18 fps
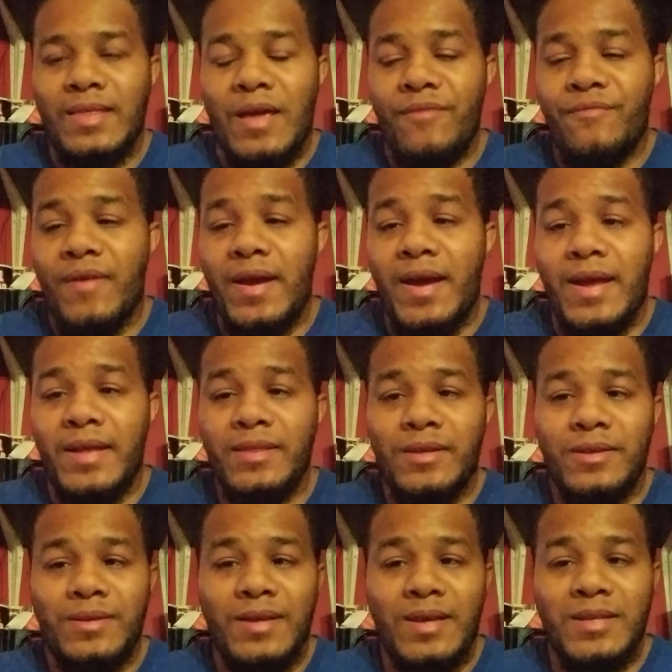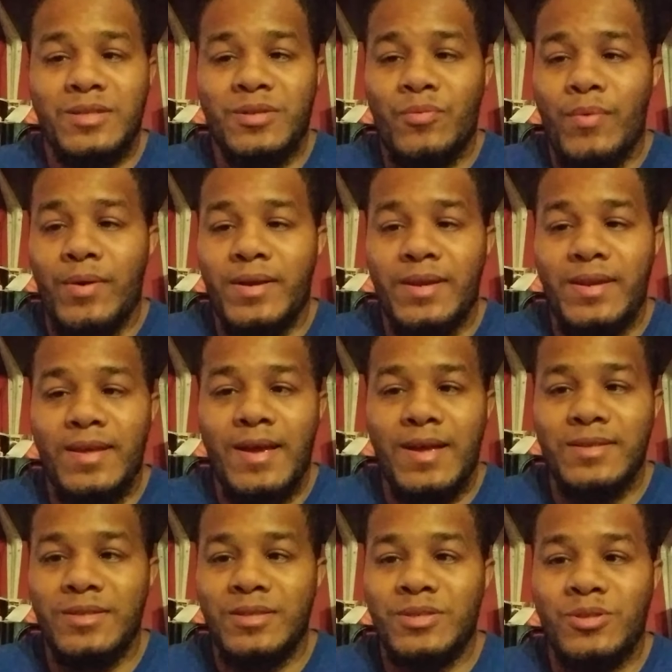fight ended as quickly
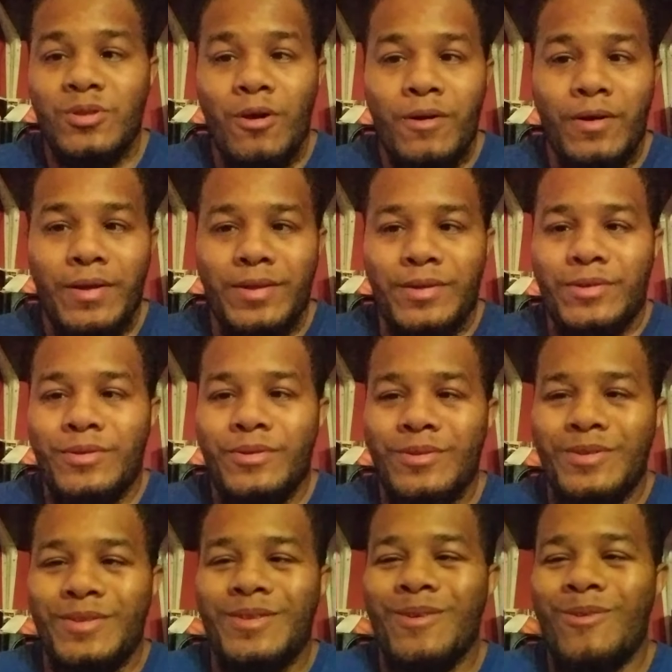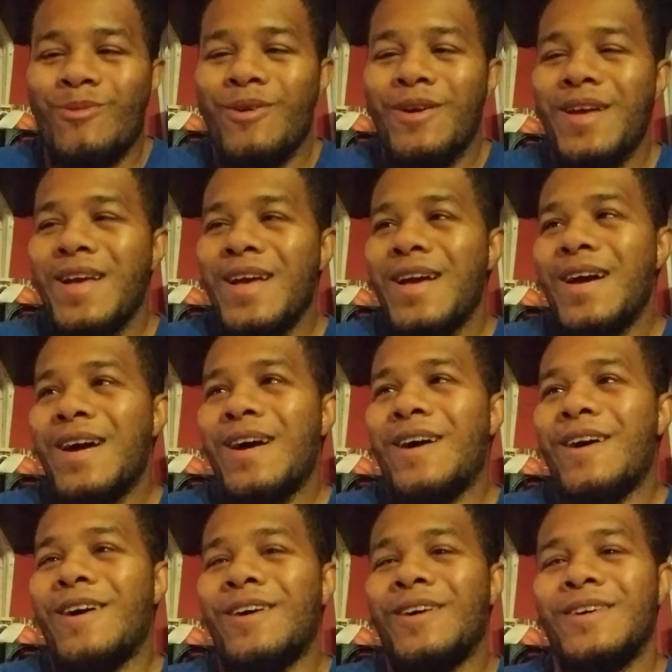as it started.
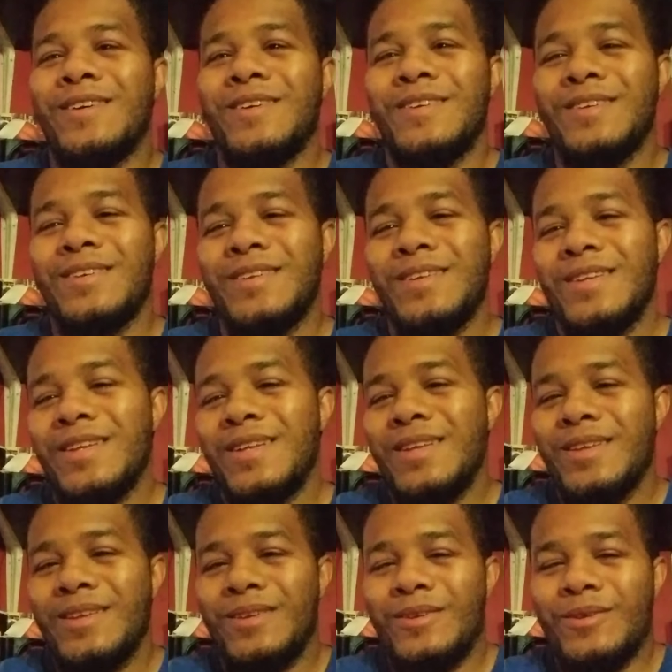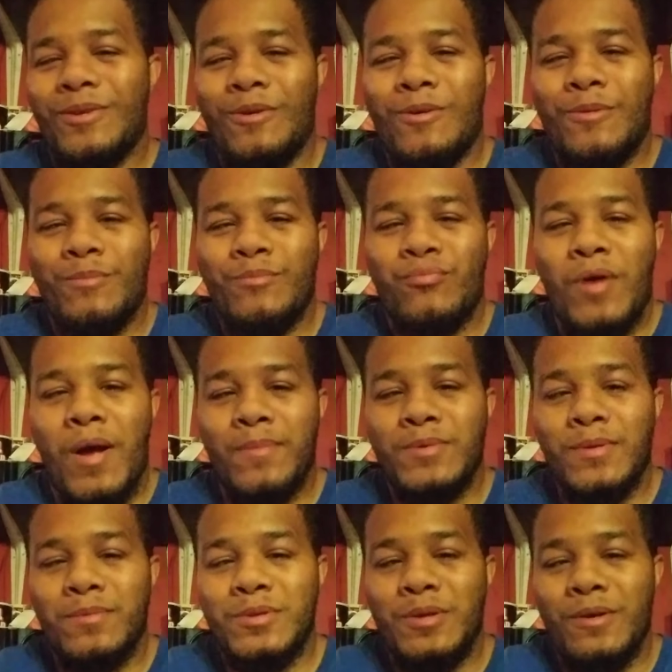
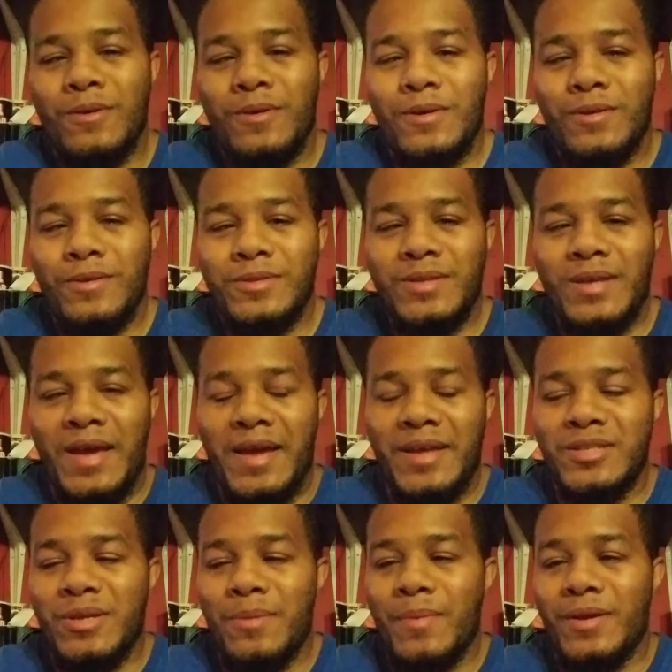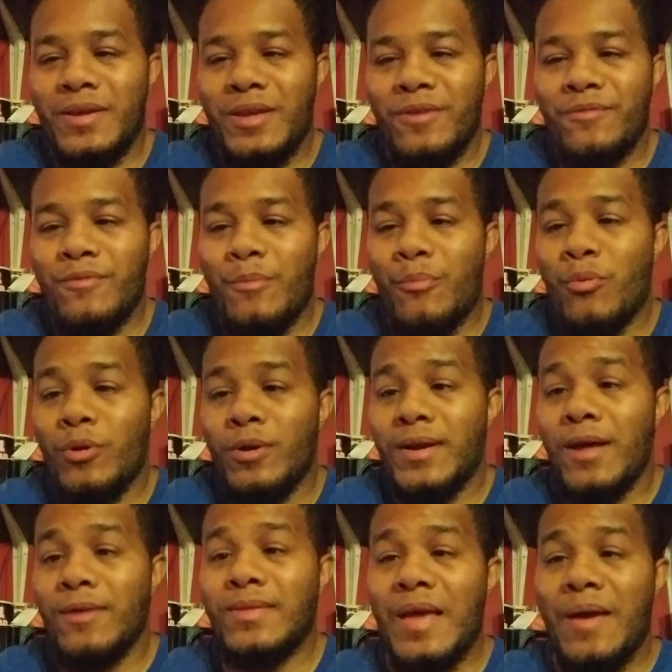Props up to AJ McGee for
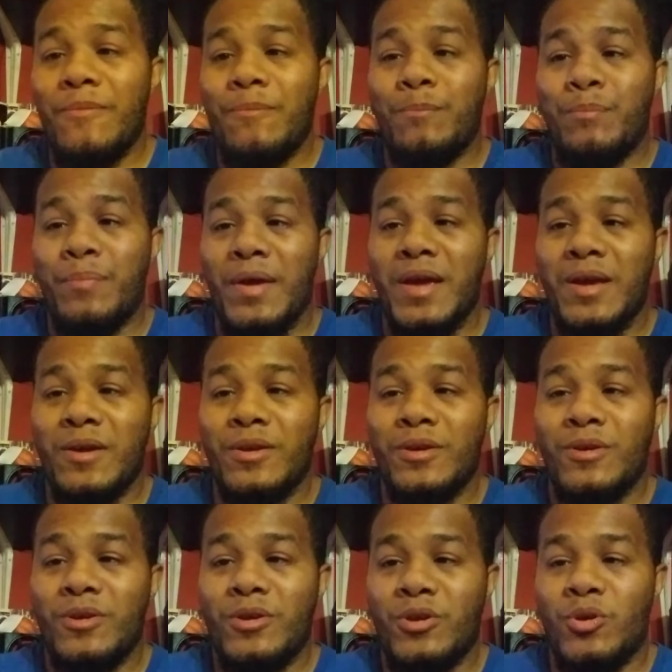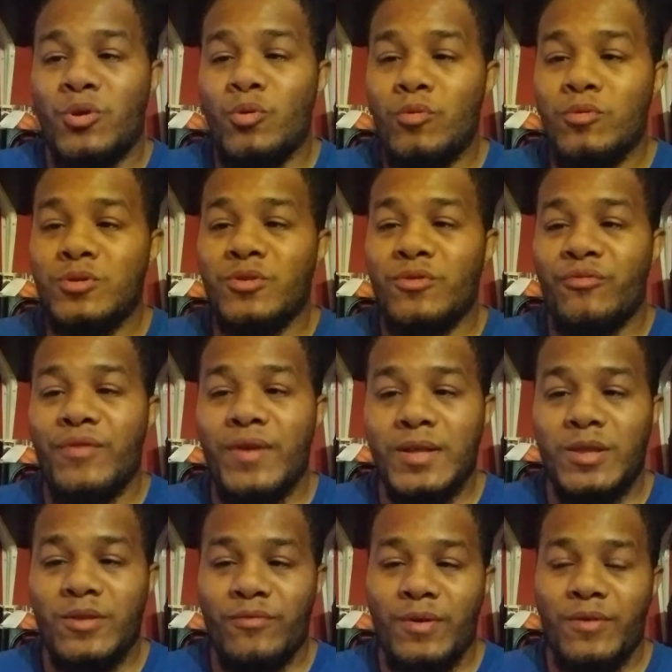pulling out that big, huge
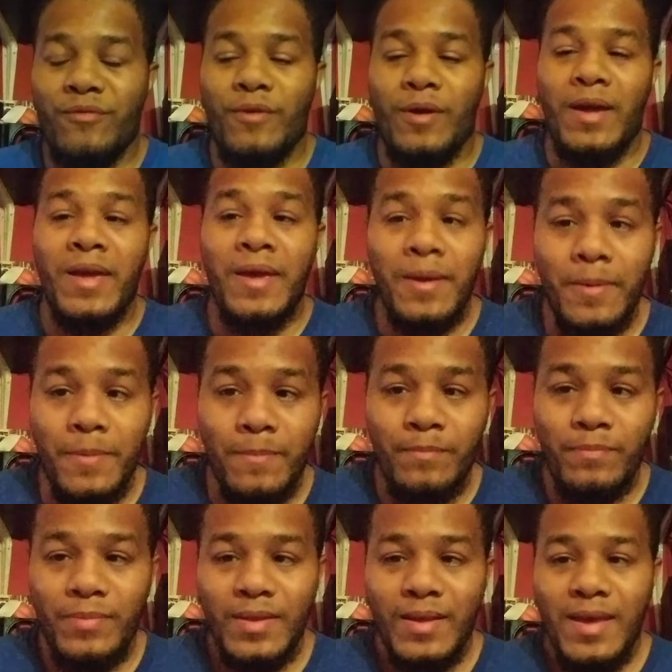victory for him